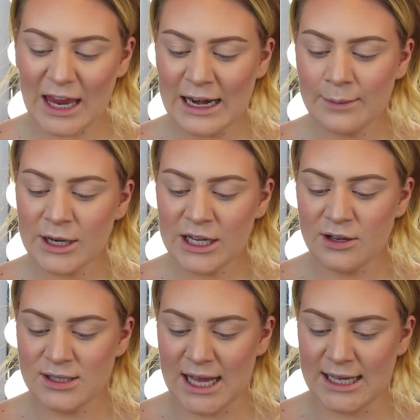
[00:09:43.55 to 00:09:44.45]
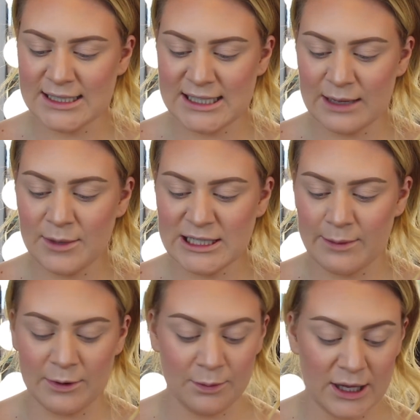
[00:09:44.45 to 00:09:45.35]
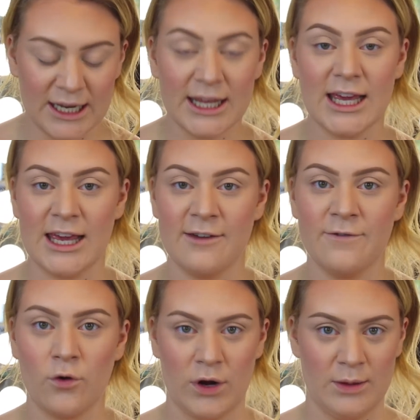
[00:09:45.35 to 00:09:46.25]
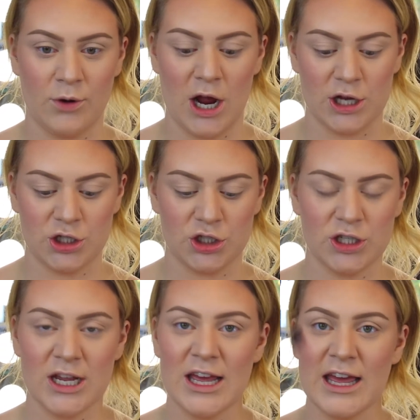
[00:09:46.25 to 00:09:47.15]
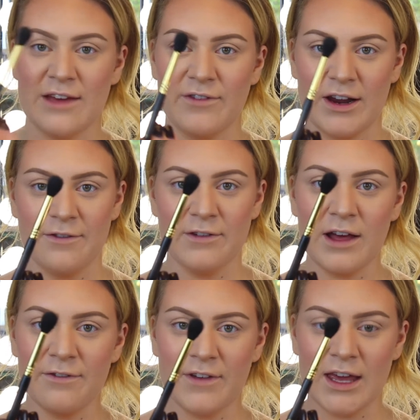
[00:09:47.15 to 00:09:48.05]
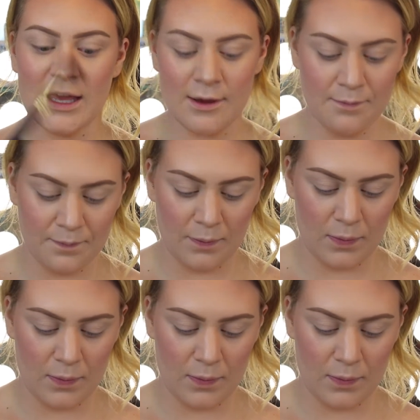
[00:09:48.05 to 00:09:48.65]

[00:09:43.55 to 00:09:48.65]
And I'm gonna use a Sigma Tapered Blending E40 brush. Very fluffy,